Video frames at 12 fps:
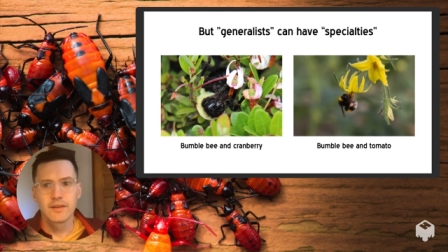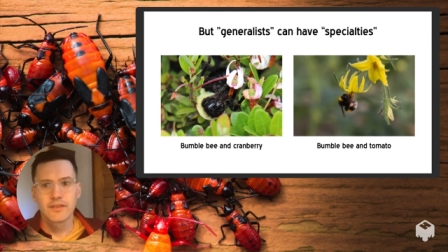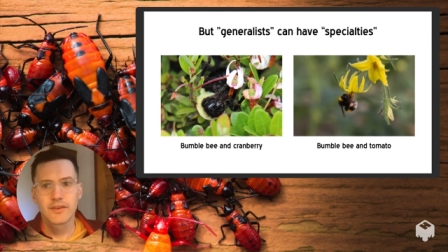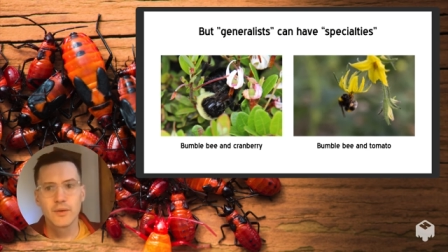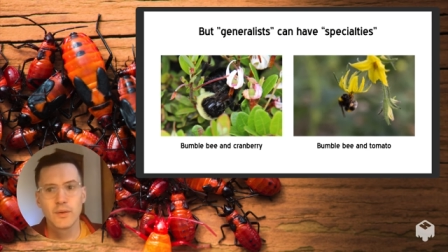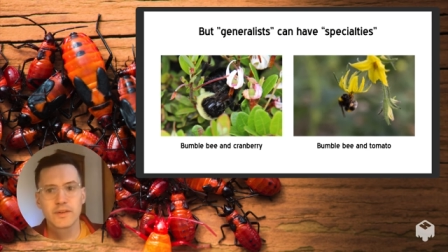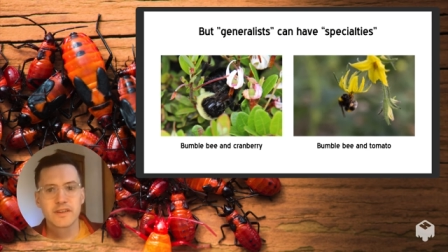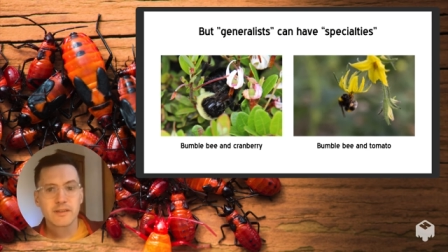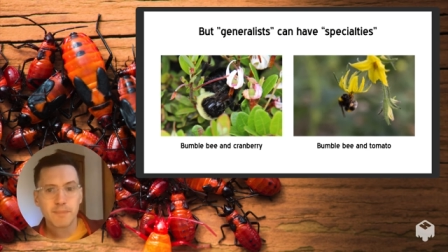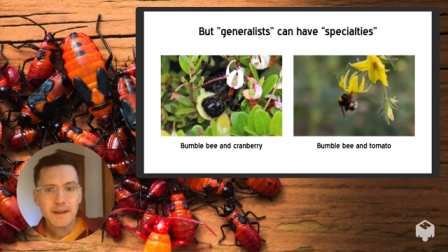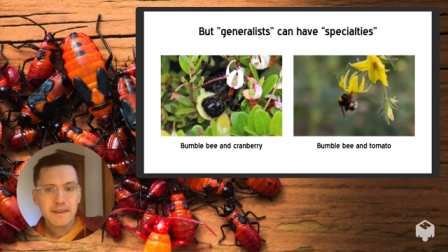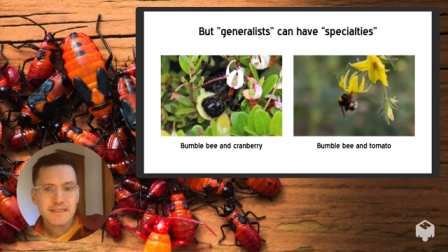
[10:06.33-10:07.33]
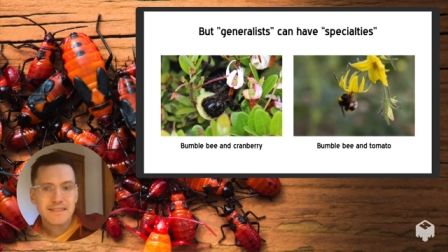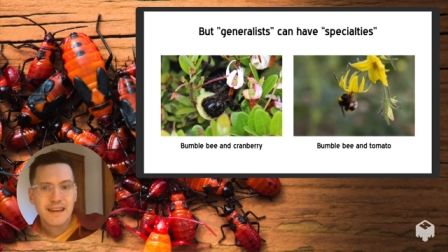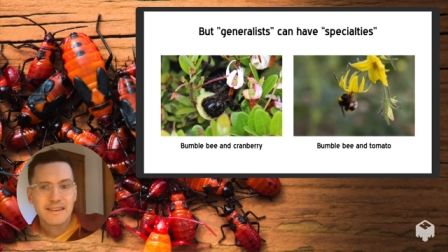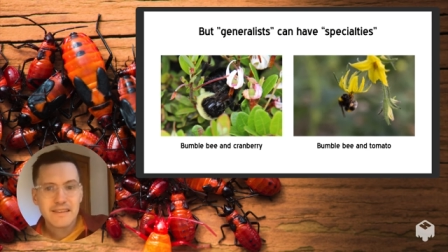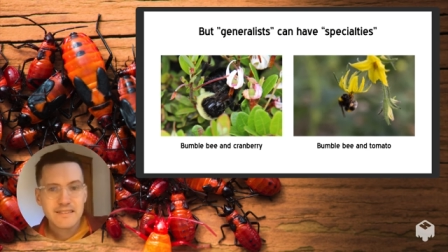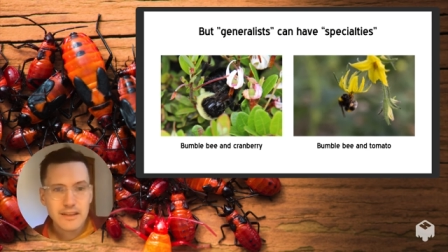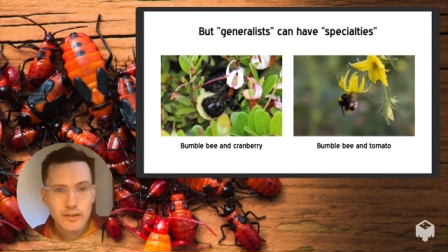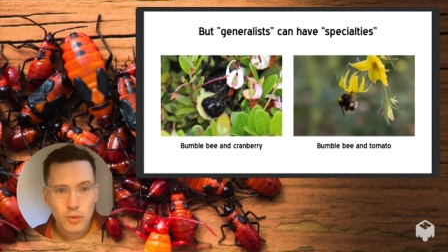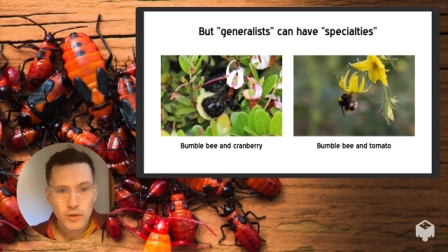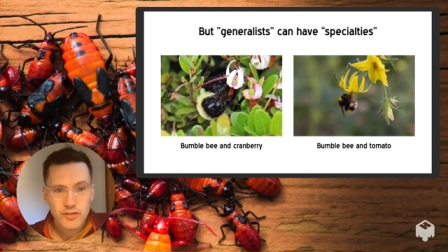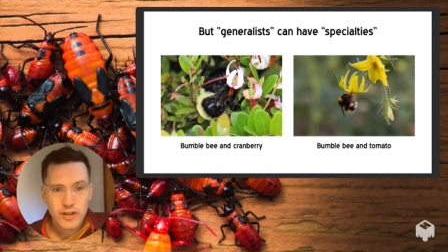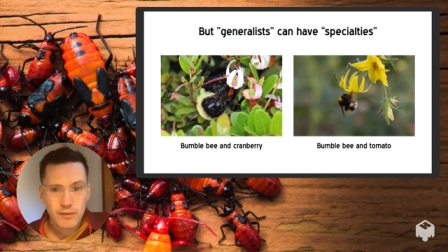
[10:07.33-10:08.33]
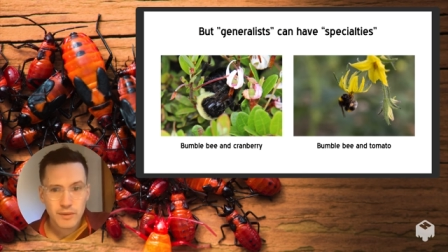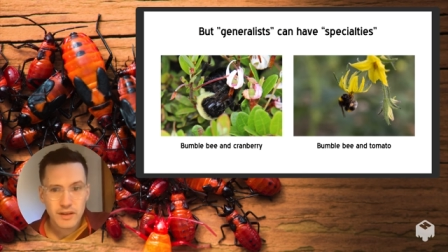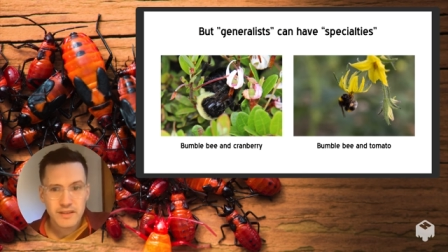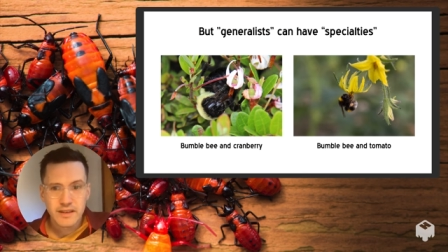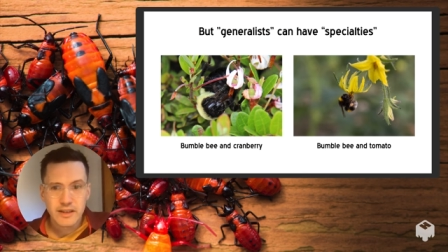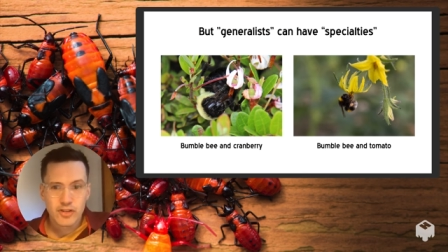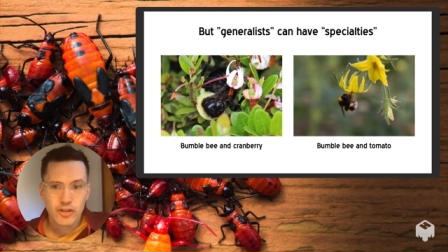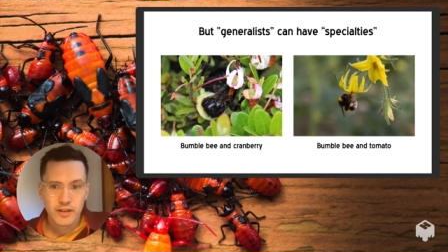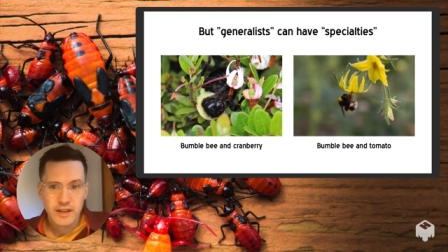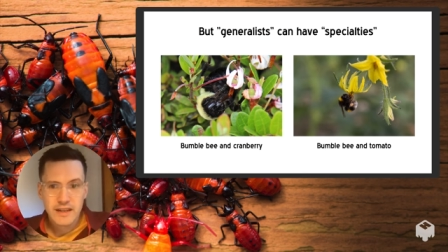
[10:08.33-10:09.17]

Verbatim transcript: So, despite a tendency towards generalization,